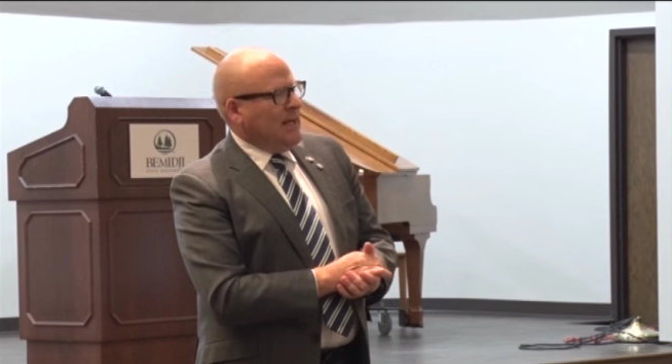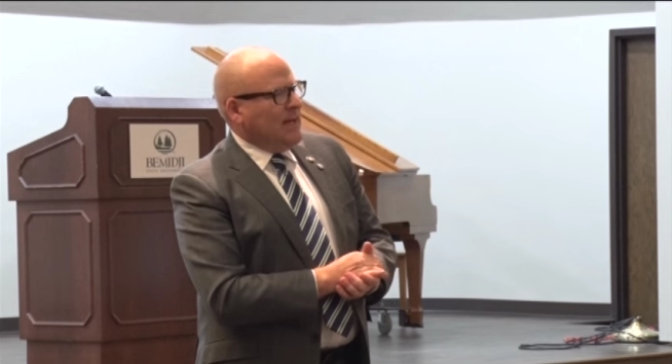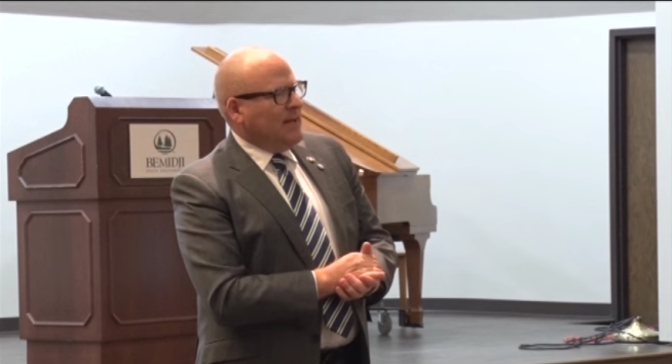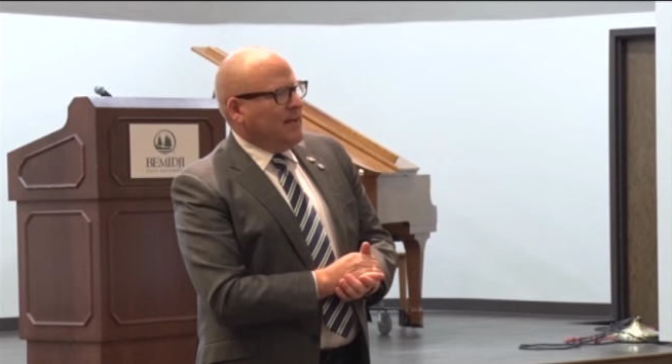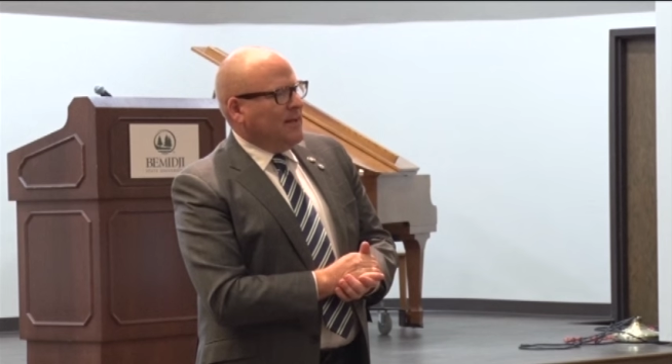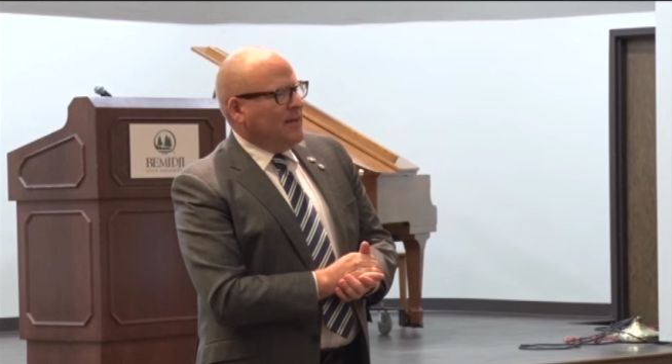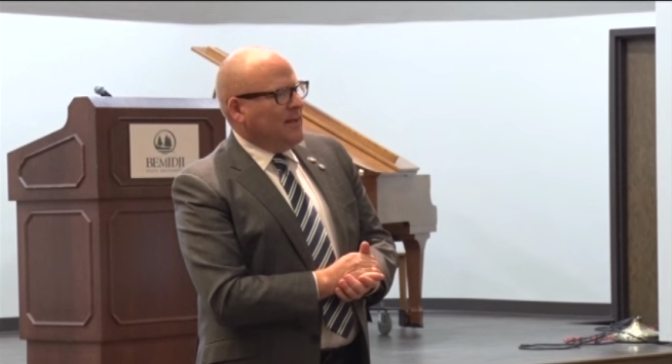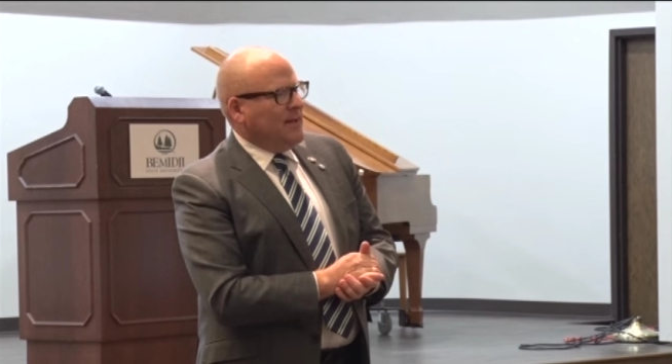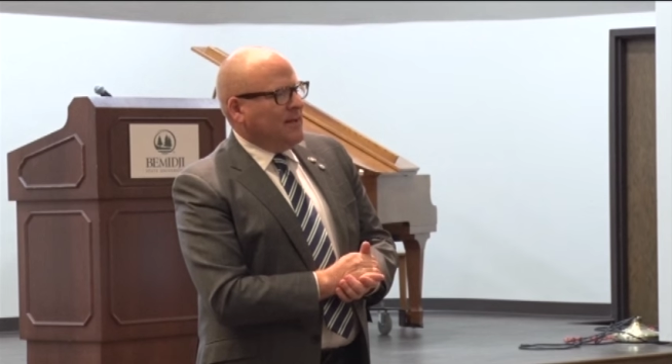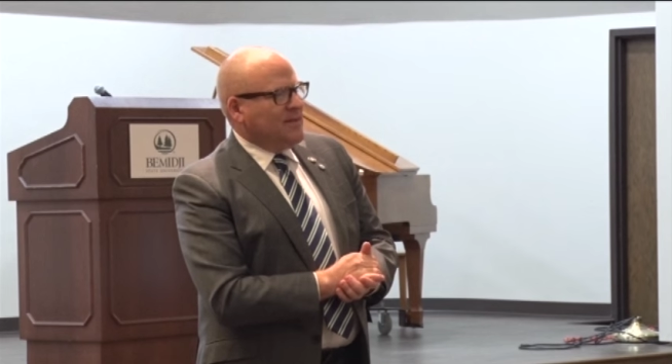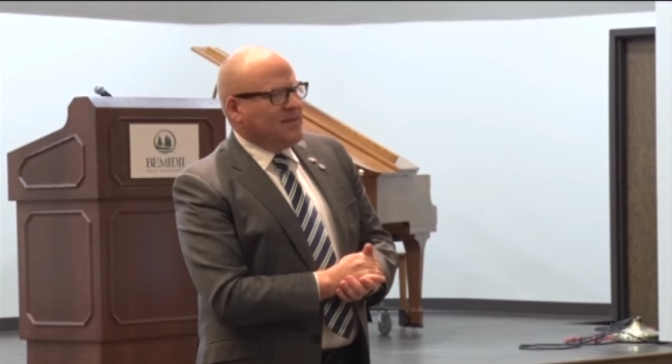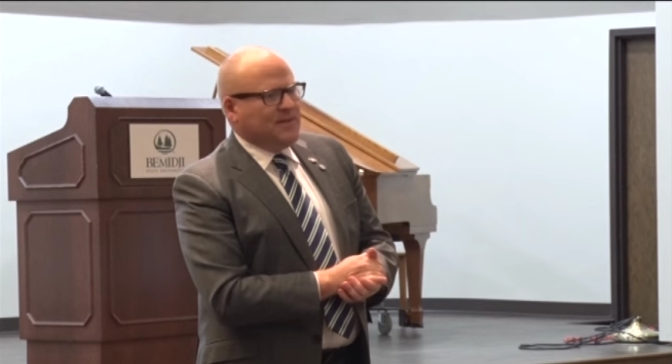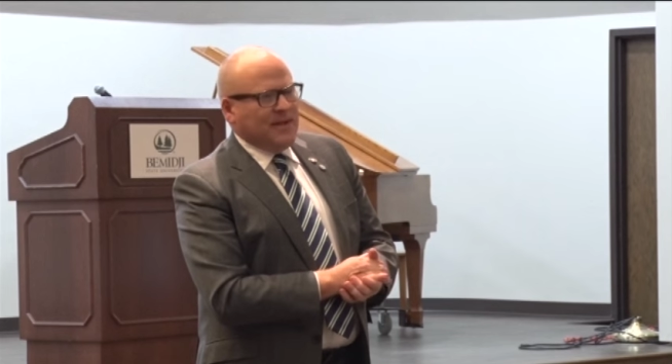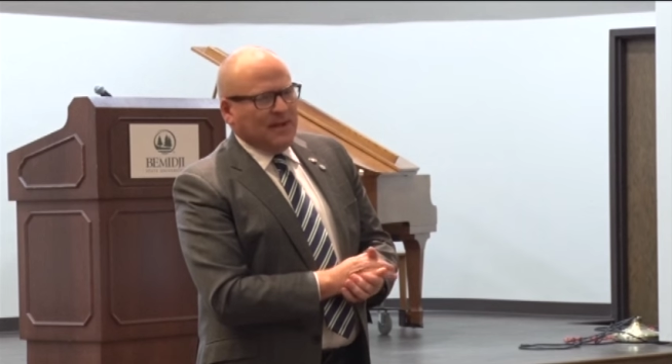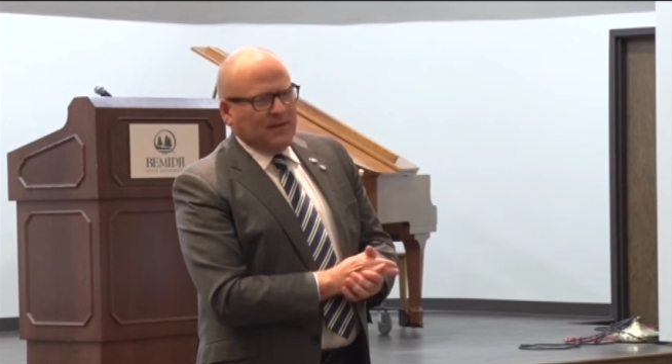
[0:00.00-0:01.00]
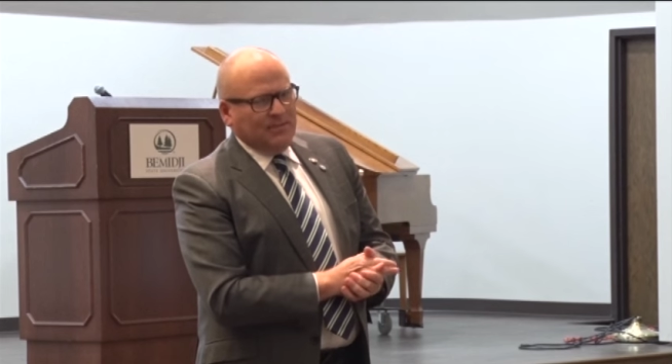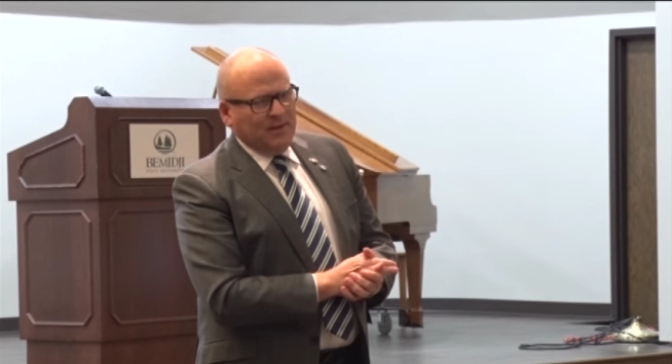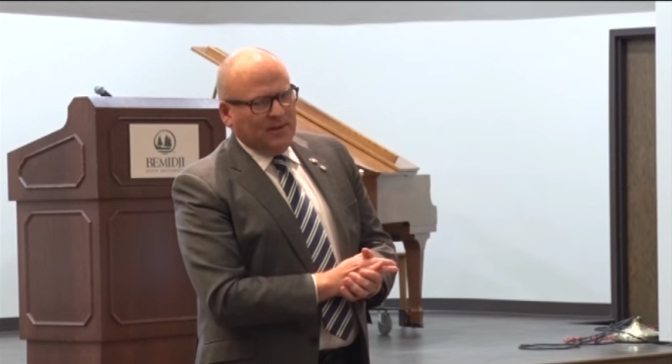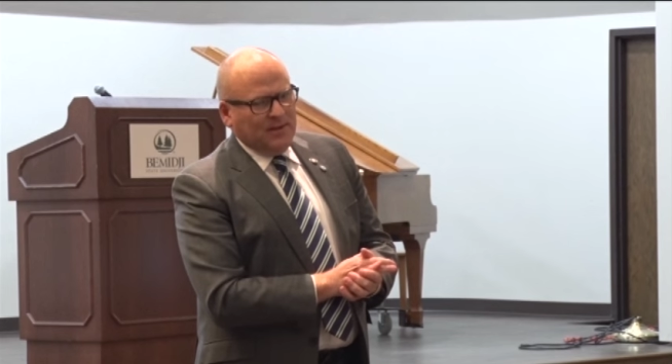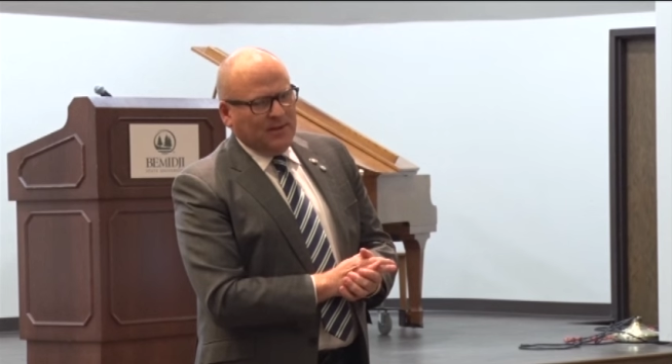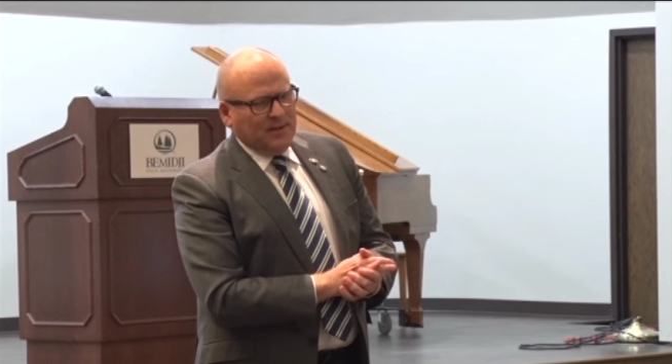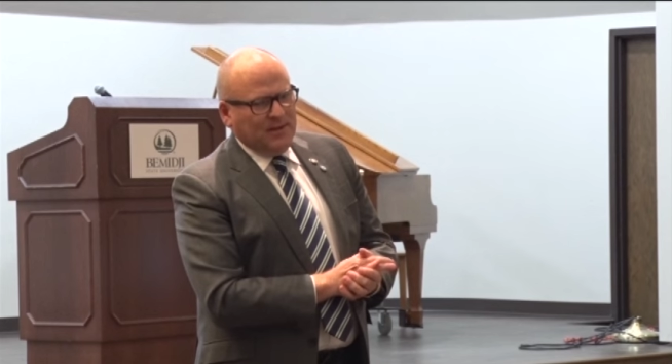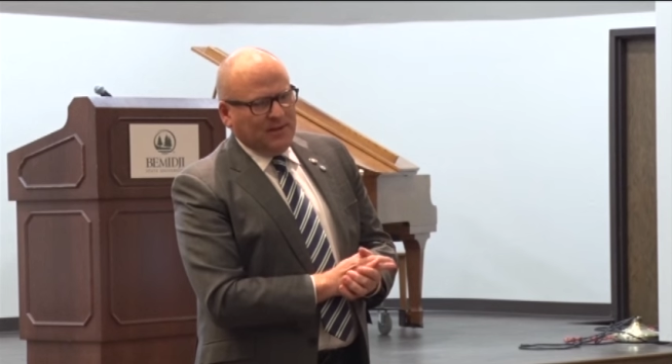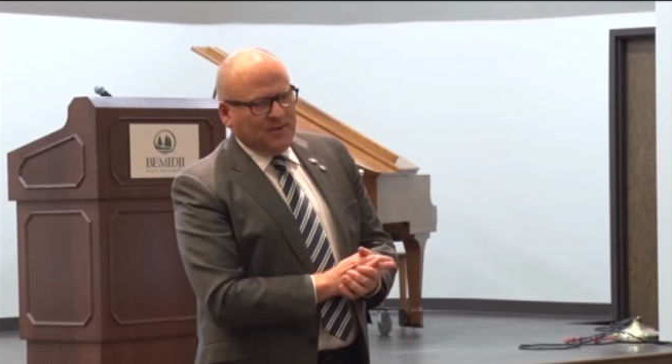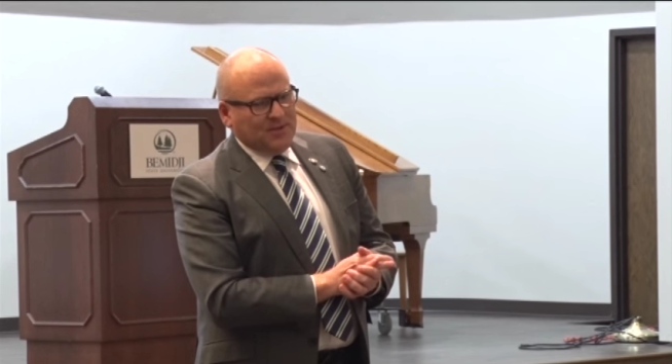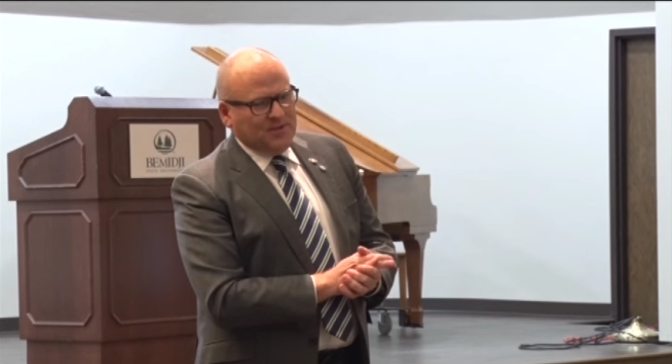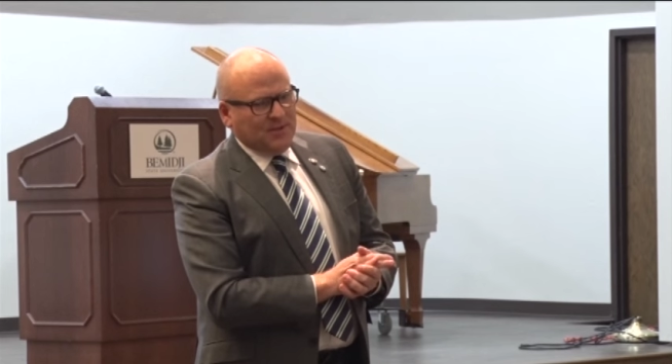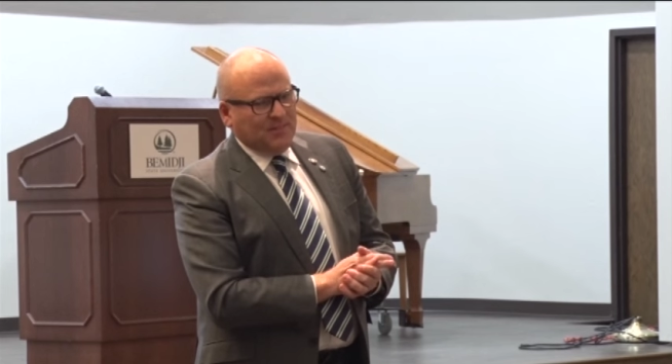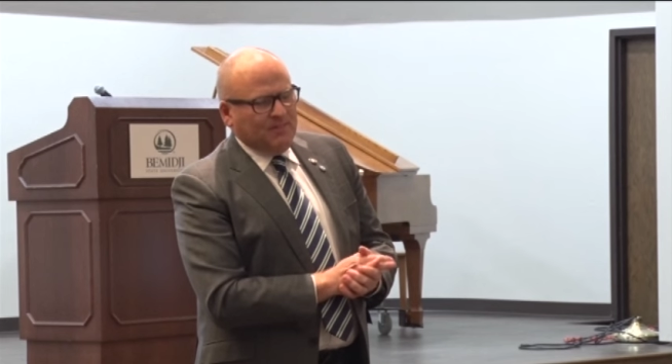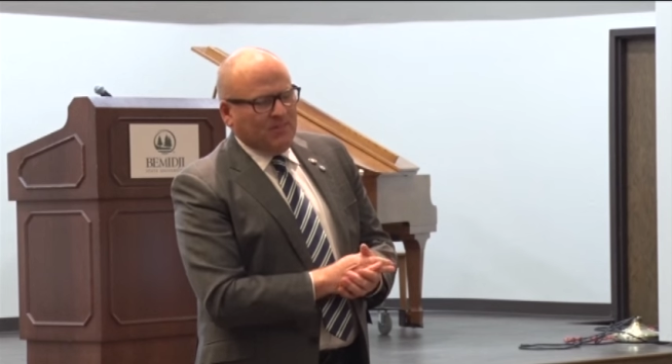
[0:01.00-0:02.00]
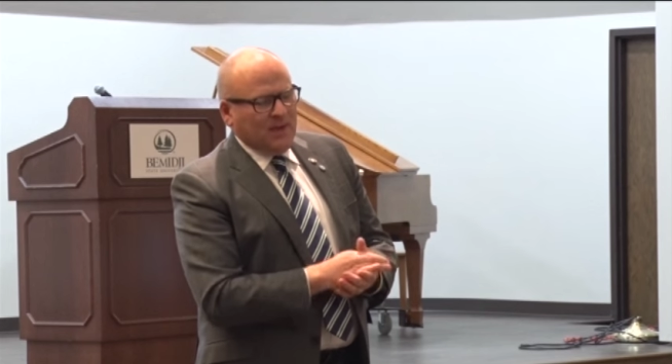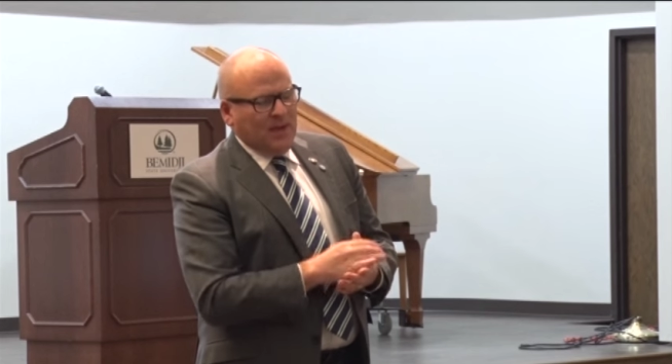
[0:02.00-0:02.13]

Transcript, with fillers: in uh, sustainability leadership.